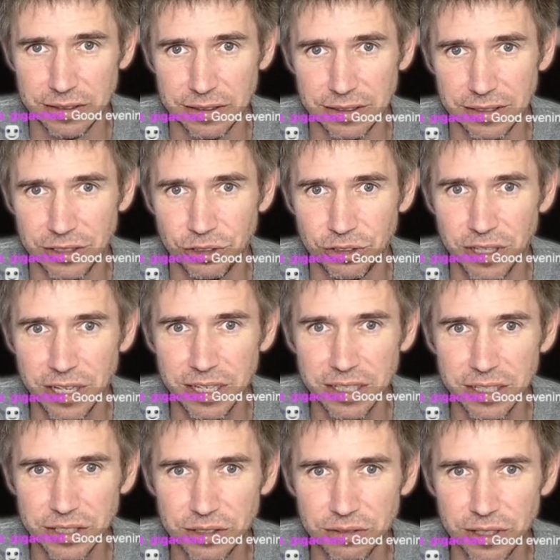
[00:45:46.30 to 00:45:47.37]
chronic
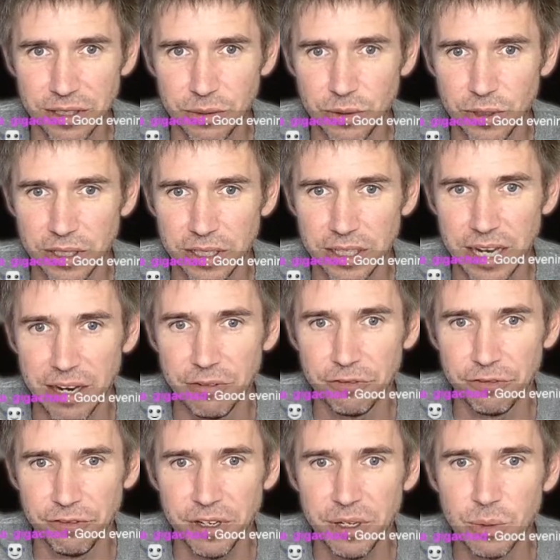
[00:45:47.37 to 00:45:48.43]
is the wrong word. I have
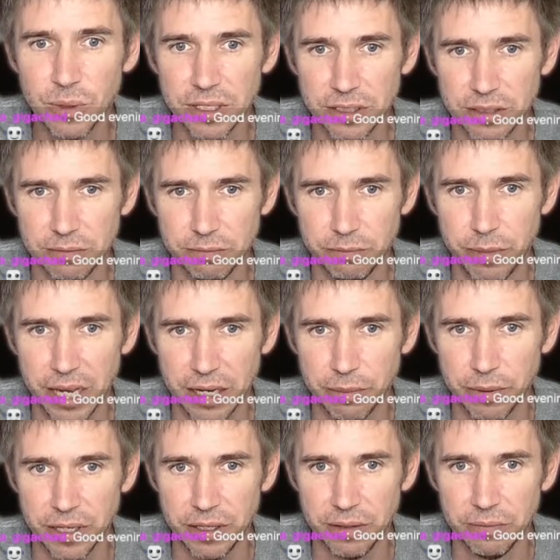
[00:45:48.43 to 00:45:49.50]
frequent back
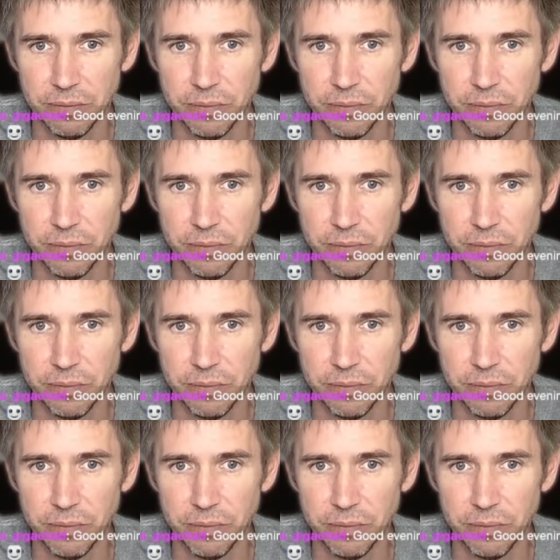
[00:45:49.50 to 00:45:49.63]
pain